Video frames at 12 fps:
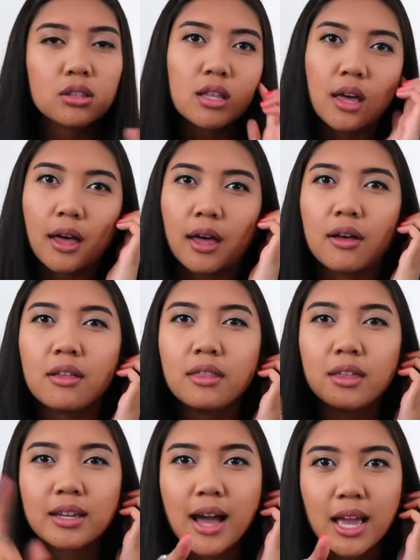
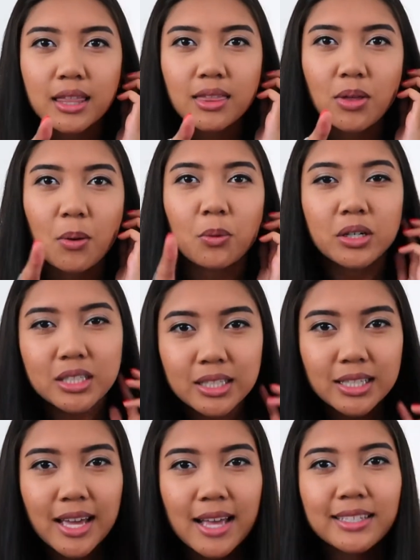the guy that worked at
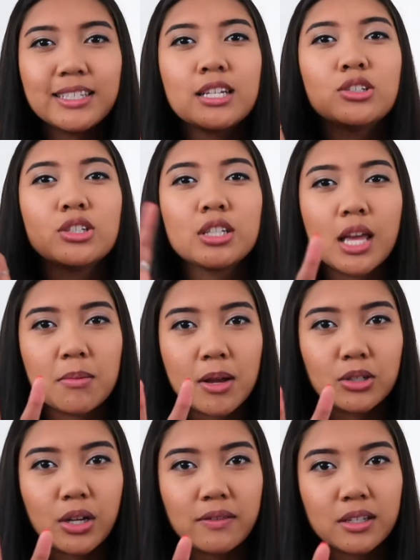the gas station and
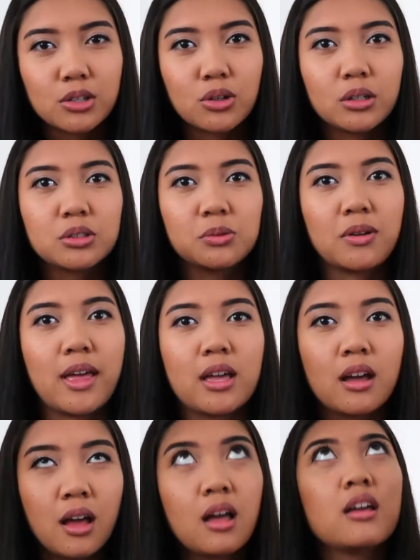my driving instructor were
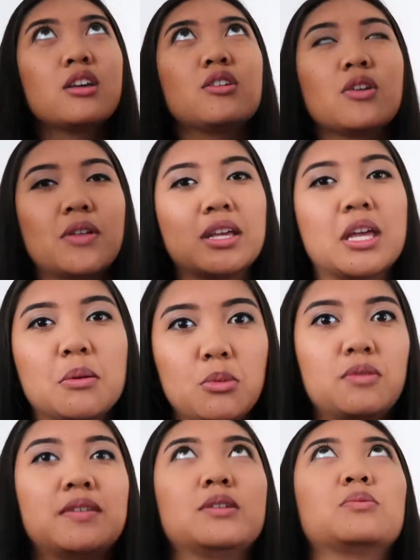like, you know, like in
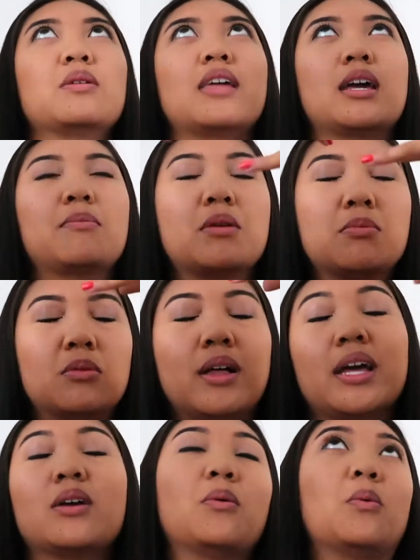movies where like people
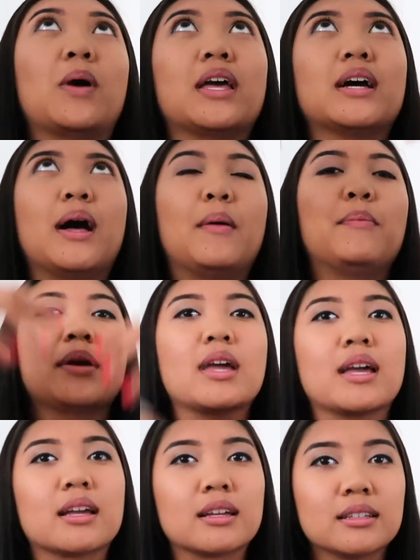like wake up
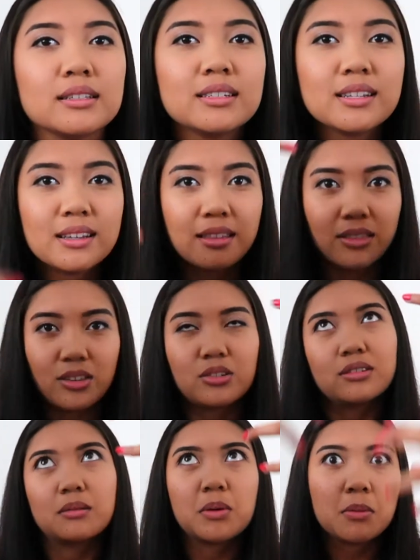and
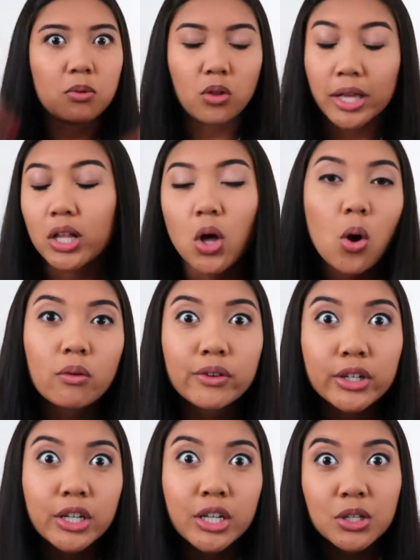there's like people like
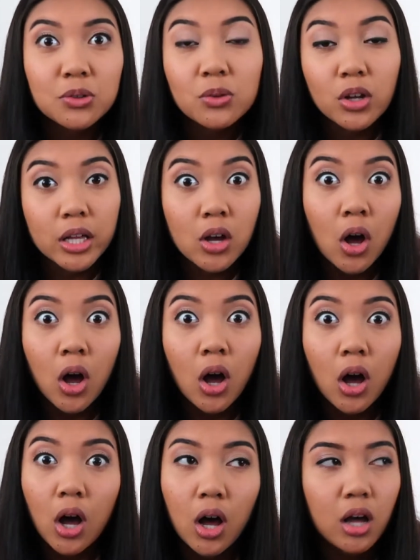over you, and they're like,
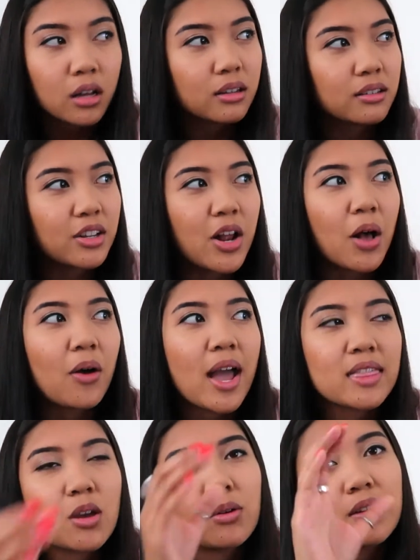oh, you know,
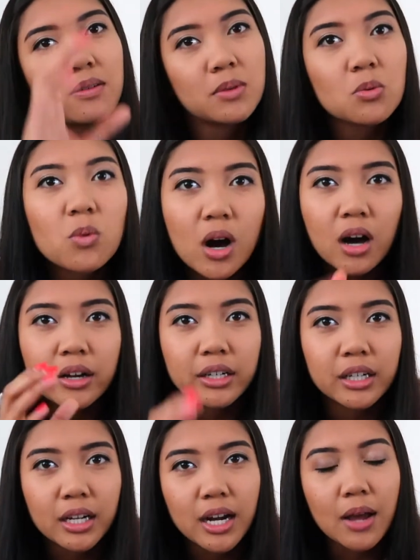and they were giving me
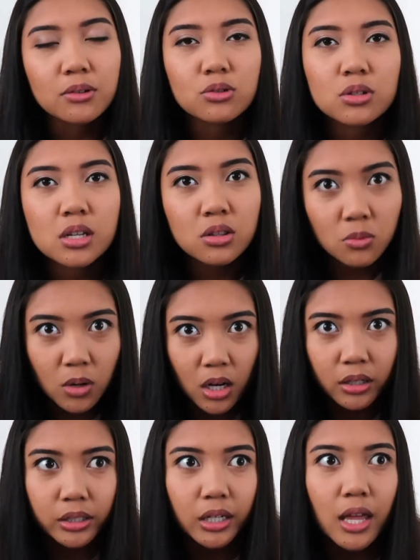water, and I was drinking the
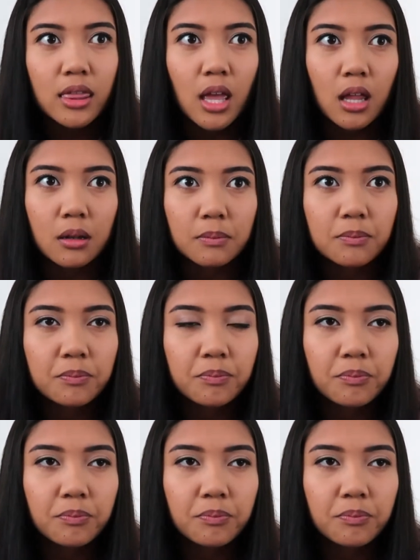water. And then